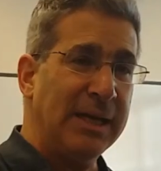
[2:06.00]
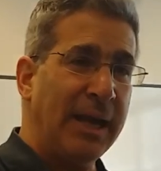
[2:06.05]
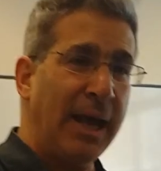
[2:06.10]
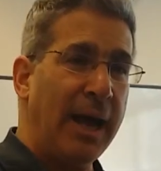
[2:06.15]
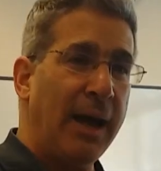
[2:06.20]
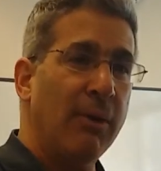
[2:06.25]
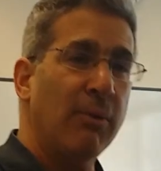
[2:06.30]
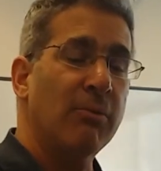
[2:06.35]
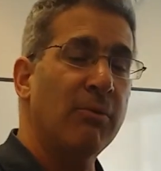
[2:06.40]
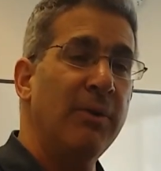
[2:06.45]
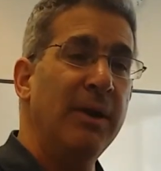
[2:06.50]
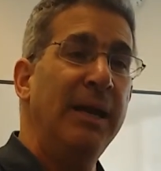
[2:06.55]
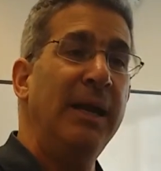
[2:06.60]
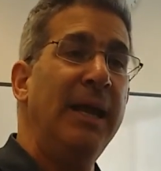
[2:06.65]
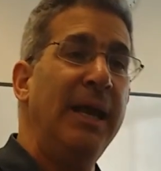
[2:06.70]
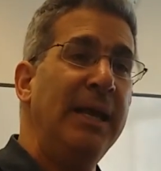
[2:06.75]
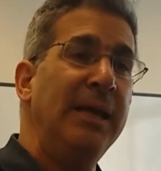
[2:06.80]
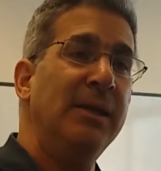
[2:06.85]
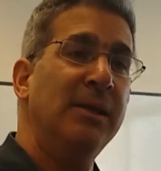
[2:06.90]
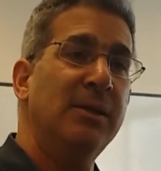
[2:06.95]
now
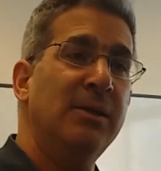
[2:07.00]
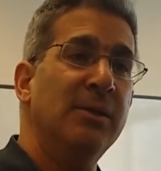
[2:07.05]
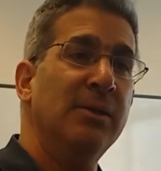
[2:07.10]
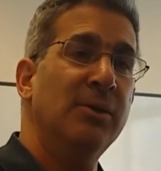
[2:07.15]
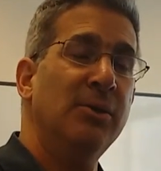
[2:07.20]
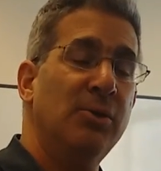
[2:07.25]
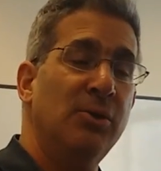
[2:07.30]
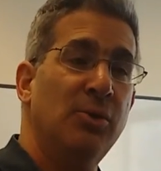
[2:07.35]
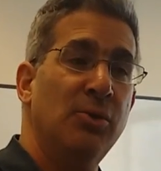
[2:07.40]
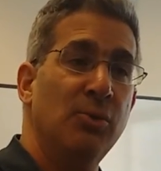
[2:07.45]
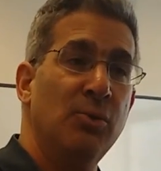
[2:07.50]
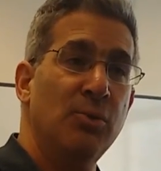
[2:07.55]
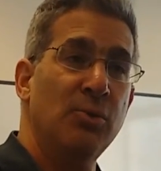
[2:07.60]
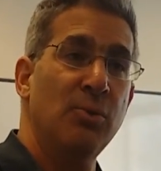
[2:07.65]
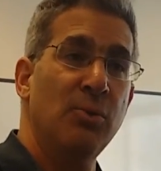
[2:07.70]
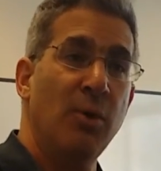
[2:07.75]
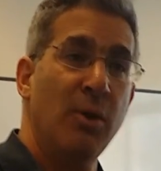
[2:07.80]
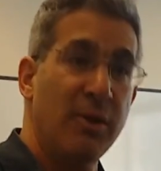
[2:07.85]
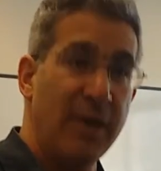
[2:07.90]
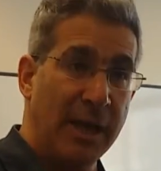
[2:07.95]
related
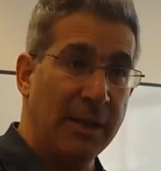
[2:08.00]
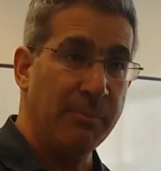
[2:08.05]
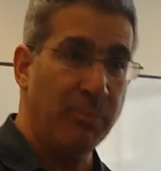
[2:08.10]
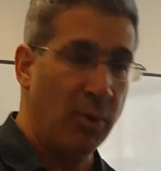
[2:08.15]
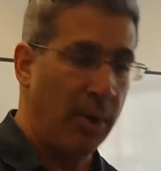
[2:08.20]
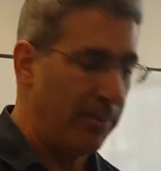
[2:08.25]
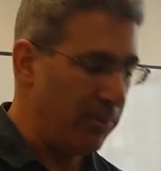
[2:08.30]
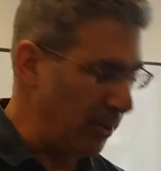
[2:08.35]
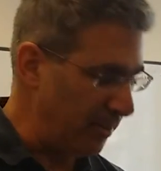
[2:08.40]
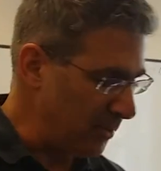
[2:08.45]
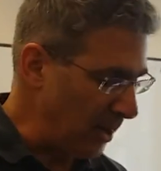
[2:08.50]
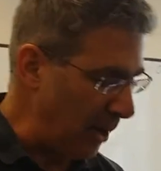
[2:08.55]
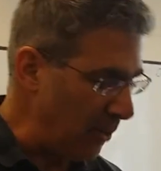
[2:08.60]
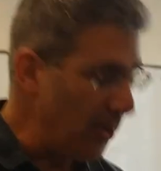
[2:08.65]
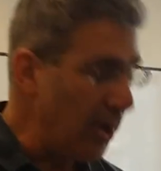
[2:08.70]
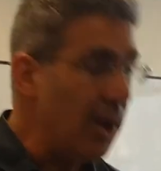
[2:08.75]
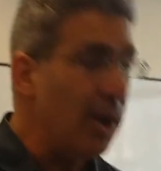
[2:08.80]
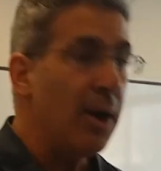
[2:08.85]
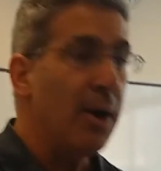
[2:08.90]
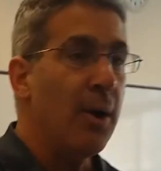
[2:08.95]
to that problem.
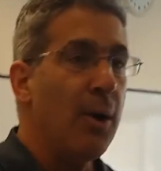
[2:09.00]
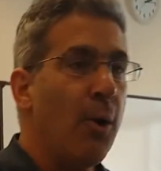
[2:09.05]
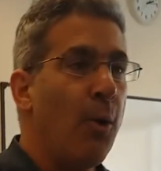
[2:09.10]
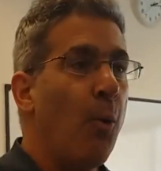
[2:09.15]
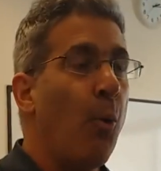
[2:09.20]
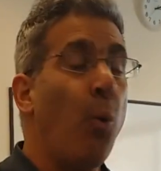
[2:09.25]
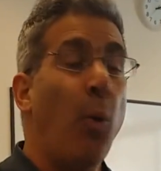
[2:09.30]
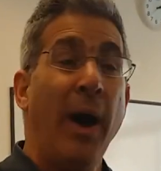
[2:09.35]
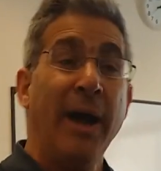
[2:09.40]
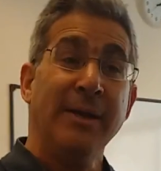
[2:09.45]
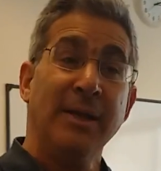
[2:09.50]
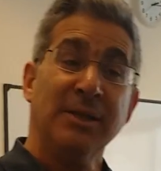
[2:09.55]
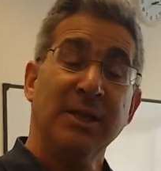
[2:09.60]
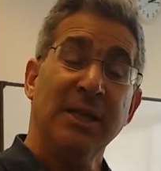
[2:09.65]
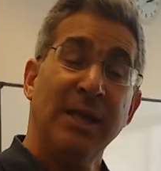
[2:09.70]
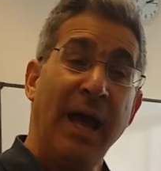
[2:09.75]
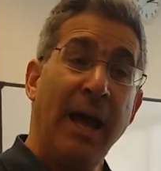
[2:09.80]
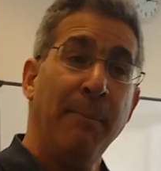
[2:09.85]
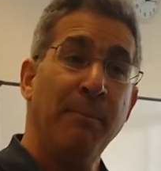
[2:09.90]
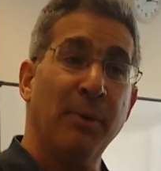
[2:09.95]
Now, why does
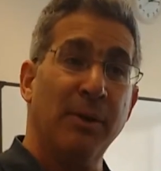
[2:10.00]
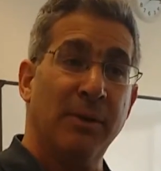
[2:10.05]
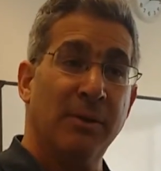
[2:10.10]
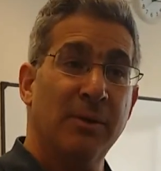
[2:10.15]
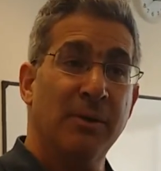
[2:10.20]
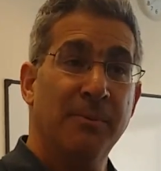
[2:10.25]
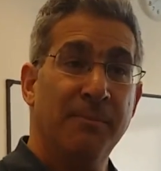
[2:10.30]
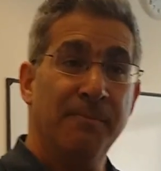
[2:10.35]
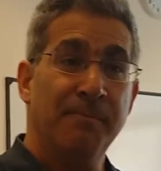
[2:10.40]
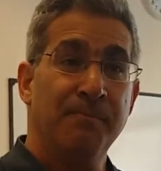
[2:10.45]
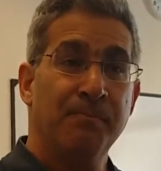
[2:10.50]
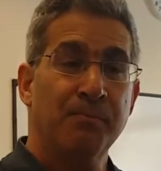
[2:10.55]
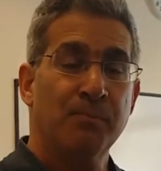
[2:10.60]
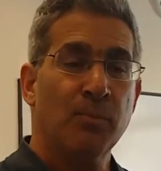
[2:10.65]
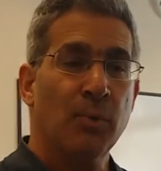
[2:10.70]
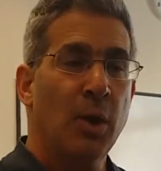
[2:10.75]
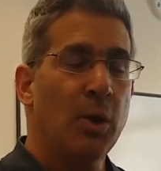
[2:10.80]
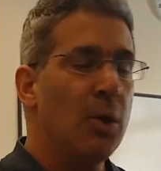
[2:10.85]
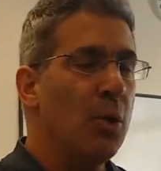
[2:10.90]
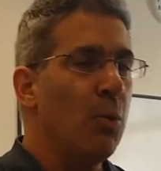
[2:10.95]
it happen?
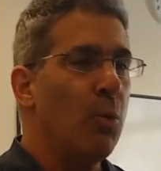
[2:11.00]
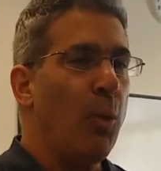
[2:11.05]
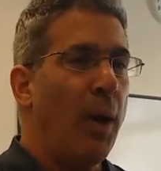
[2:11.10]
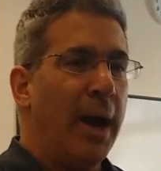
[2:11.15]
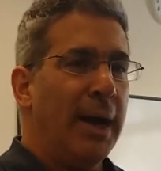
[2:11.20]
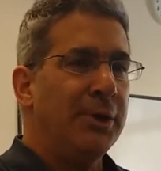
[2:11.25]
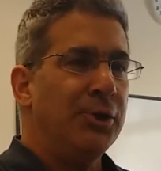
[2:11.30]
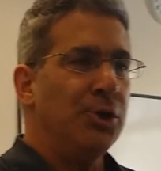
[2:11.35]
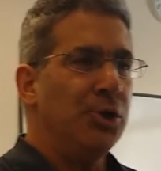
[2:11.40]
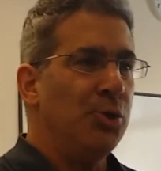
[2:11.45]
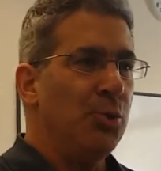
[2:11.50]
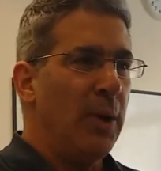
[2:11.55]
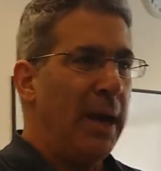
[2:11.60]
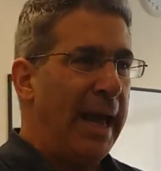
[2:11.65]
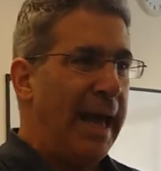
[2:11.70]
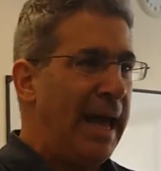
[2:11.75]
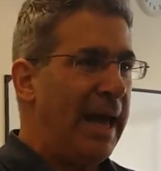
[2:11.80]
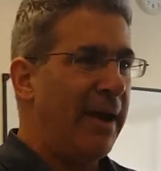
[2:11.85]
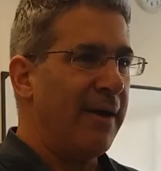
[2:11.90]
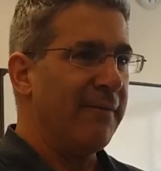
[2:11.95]
Why do you
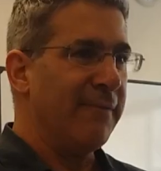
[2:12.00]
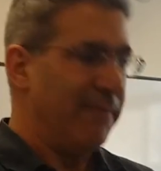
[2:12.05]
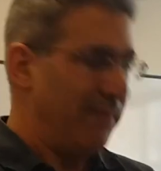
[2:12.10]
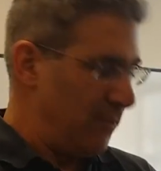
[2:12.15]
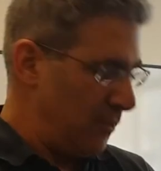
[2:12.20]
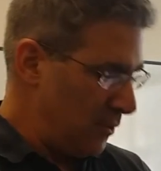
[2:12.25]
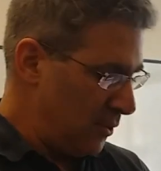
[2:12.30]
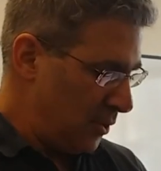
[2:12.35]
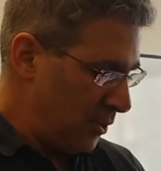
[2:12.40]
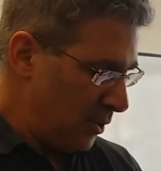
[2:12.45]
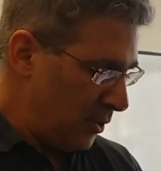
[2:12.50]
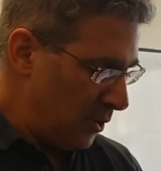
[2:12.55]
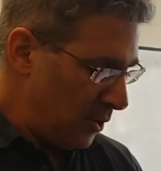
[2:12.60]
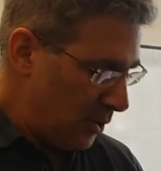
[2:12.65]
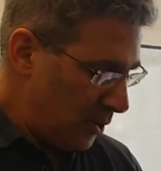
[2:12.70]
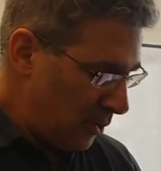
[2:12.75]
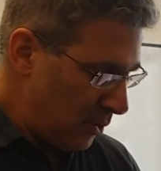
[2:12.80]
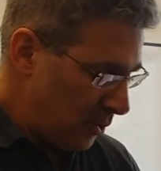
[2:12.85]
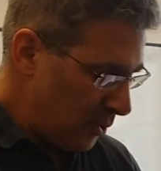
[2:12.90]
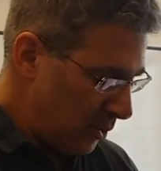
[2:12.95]
have
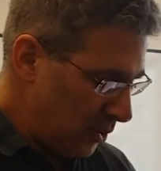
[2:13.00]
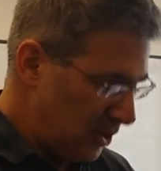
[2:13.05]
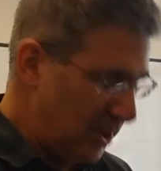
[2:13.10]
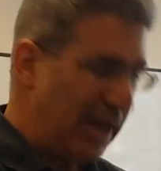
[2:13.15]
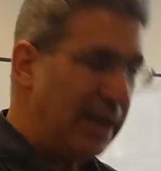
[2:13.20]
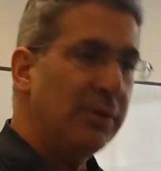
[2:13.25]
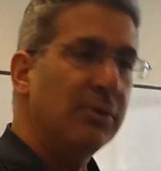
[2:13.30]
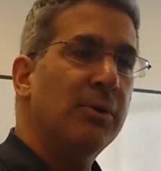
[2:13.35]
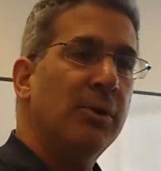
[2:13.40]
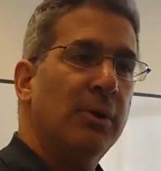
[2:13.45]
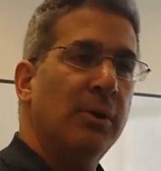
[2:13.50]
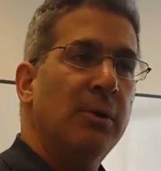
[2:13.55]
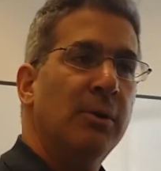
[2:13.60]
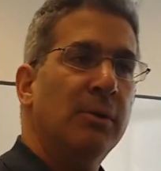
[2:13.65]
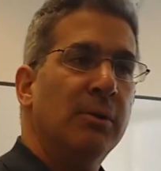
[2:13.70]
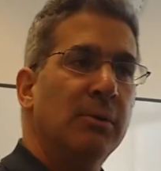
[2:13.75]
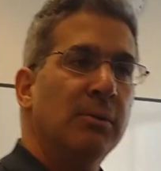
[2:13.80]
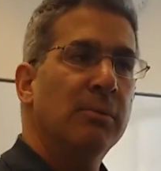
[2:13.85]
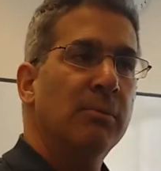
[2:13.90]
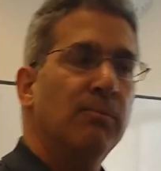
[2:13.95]
tender
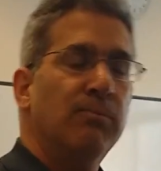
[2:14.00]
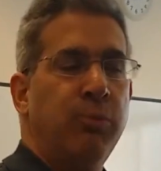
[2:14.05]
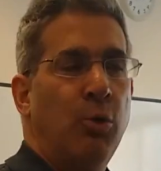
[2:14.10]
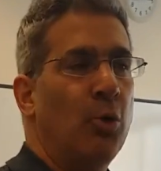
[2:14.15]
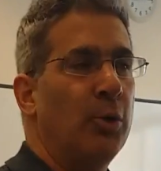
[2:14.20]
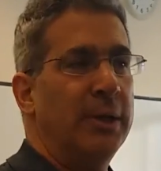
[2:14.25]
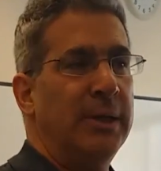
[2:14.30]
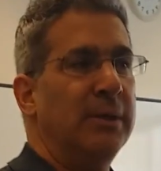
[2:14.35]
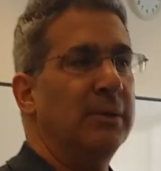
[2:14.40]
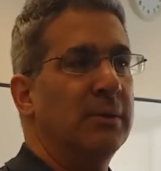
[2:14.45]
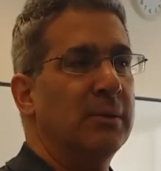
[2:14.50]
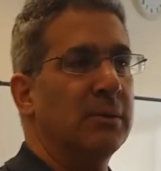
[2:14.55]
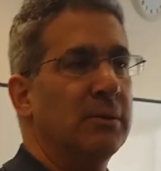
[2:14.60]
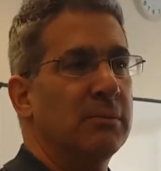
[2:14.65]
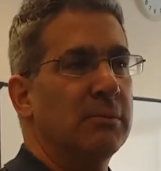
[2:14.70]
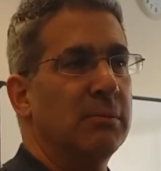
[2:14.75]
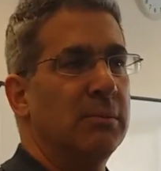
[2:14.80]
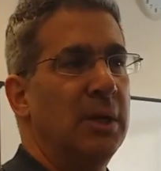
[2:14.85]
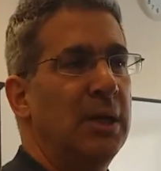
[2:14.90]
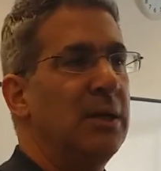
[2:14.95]
point
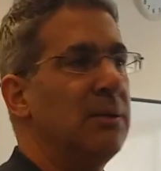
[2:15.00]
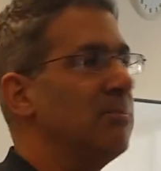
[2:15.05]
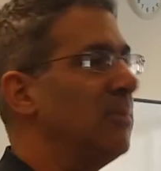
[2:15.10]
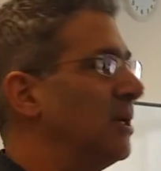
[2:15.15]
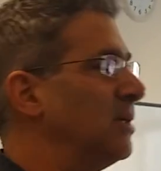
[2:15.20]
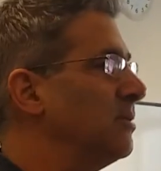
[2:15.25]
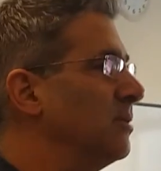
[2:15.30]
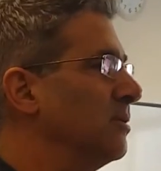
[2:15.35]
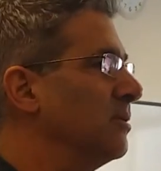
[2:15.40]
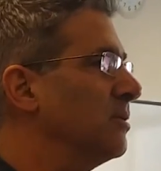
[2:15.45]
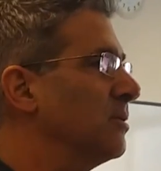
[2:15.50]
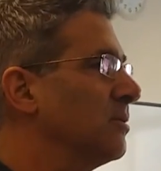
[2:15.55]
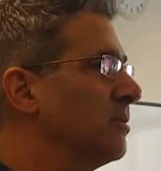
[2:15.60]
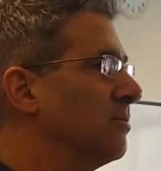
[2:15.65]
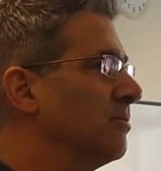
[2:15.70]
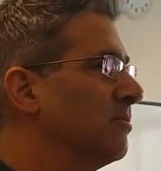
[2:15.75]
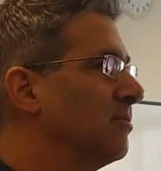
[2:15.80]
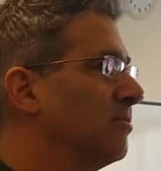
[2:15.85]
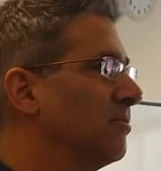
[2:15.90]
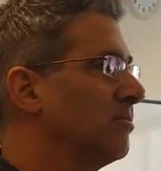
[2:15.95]
in muscles?
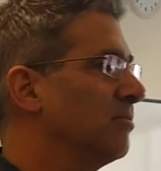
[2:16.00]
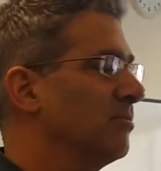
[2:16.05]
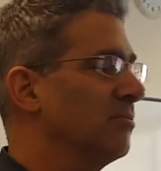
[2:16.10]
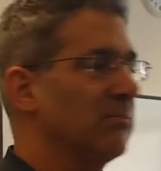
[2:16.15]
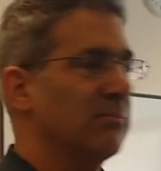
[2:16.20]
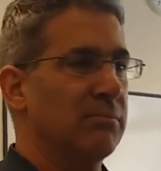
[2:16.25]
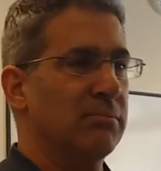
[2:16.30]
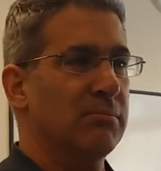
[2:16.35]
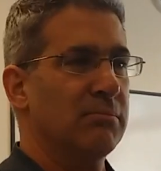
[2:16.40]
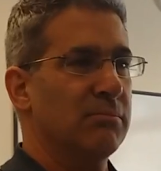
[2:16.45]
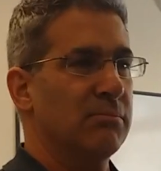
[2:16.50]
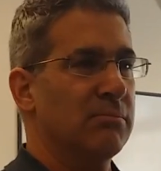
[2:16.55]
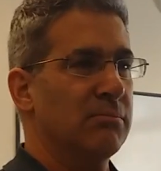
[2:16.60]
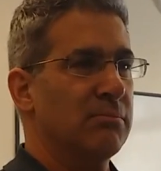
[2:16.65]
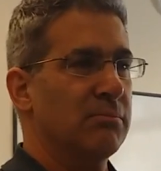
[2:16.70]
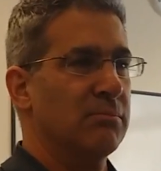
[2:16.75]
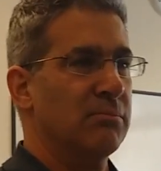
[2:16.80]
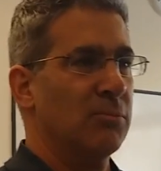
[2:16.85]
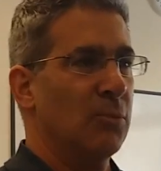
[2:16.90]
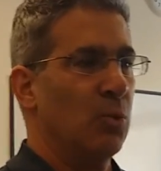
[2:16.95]

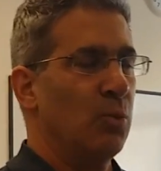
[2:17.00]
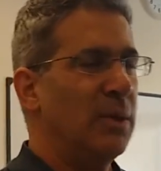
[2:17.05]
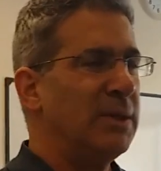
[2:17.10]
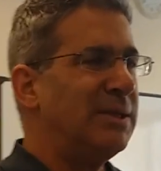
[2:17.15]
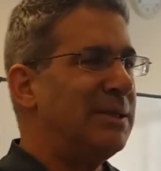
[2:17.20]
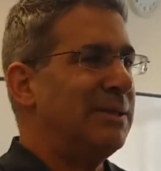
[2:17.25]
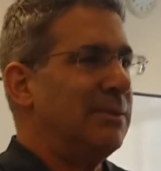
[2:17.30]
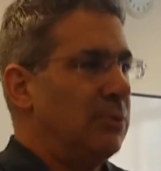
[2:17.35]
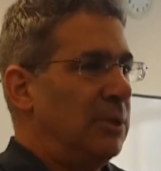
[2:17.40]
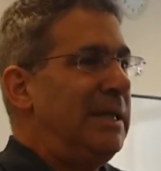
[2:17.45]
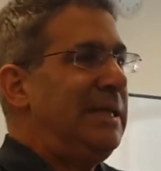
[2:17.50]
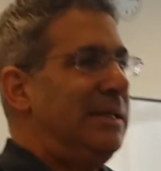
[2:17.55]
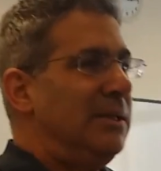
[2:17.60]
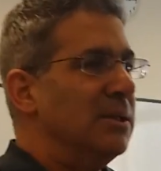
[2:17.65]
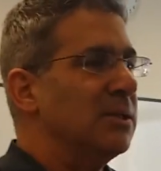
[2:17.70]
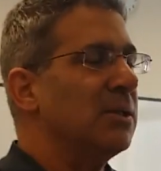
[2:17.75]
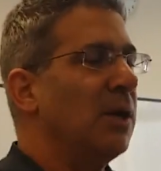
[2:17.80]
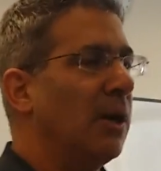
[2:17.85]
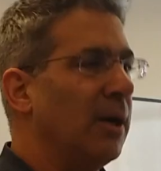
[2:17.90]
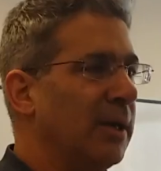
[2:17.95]
What's
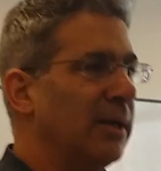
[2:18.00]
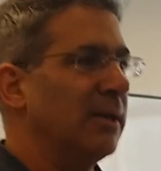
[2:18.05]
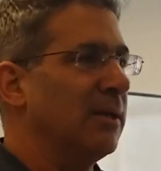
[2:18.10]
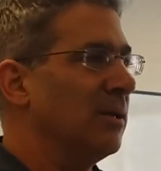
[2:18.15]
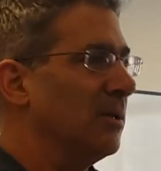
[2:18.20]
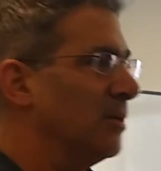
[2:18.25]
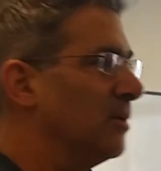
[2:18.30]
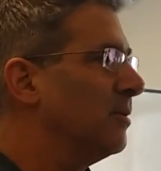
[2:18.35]
inside?